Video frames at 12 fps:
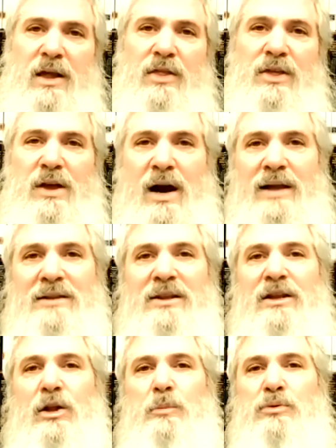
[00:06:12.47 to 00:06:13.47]
the
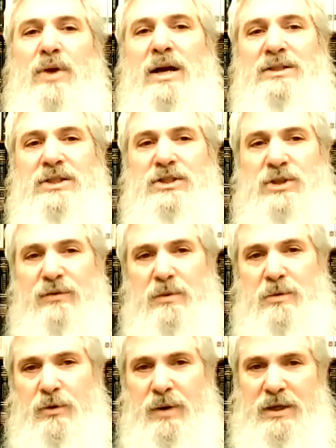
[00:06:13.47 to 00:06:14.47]
ideal process of
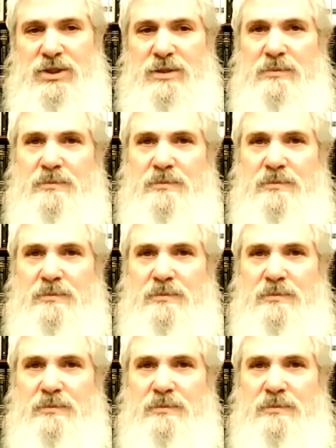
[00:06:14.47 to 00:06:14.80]
immigration,